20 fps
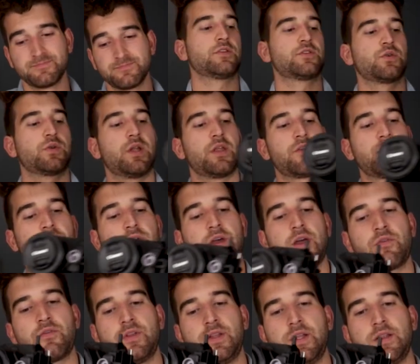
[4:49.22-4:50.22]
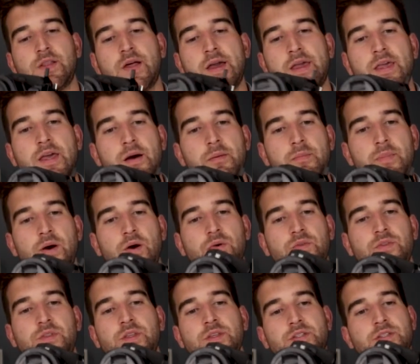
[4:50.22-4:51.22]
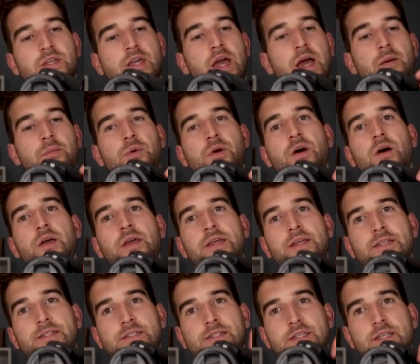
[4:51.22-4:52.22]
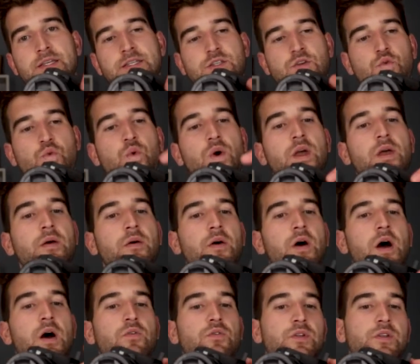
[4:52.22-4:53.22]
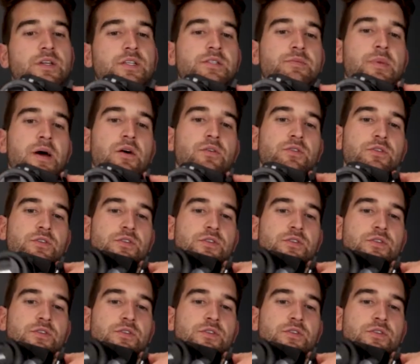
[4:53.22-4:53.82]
So another thing I really like about this camera is this quick release mount.